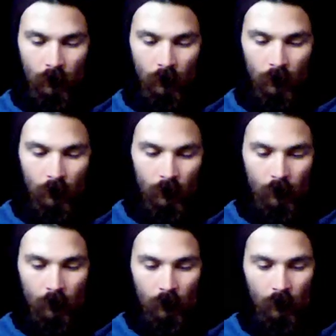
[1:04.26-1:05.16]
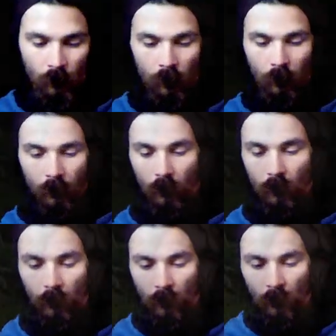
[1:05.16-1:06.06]
I build
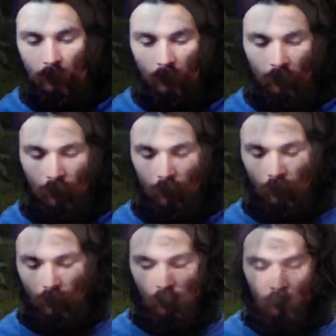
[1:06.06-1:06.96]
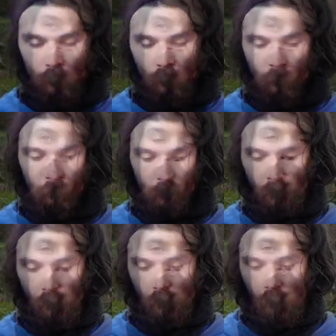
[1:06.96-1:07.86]
and who basically
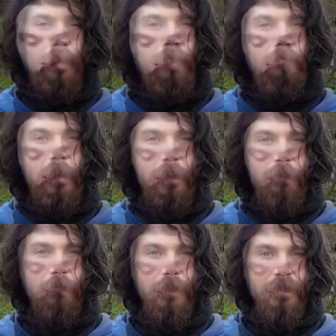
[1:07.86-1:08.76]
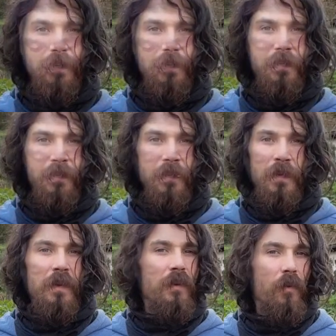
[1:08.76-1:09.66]
support me in my everyday
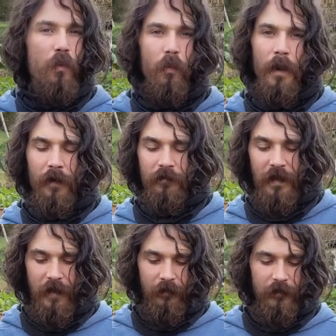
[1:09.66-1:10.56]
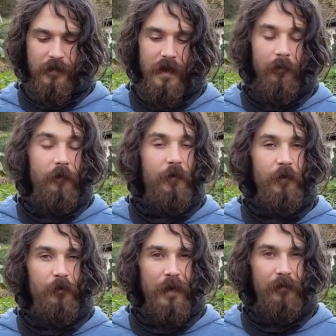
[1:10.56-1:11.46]
way of life. So I'm very
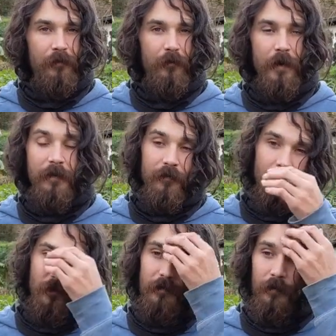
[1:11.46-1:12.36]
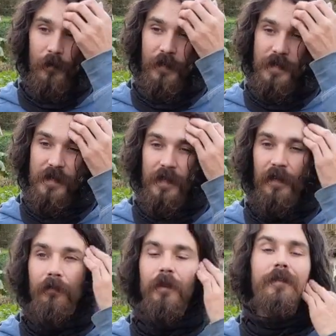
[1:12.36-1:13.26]
grateful for this
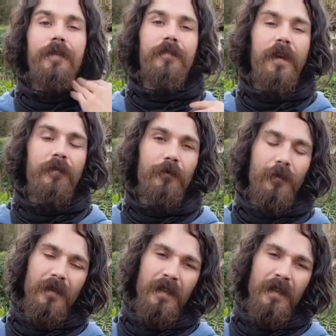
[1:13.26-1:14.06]
and very thankful.